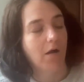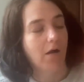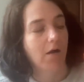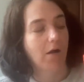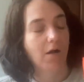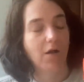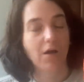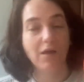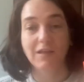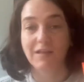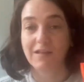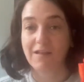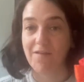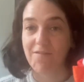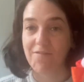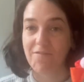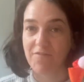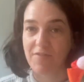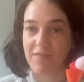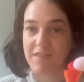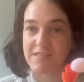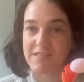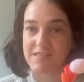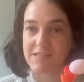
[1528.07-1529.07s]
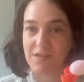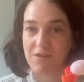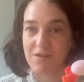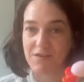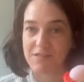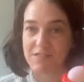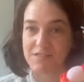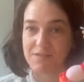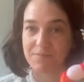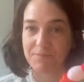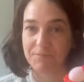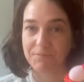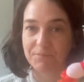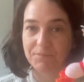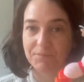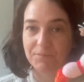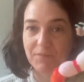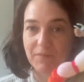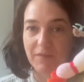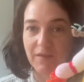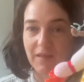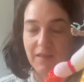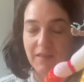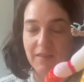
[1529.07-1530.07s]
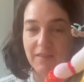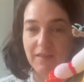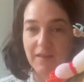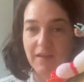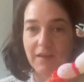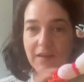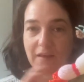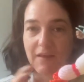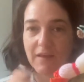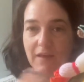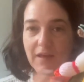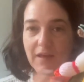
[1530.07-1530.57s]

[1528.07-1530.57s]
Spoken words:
I love this side, I think.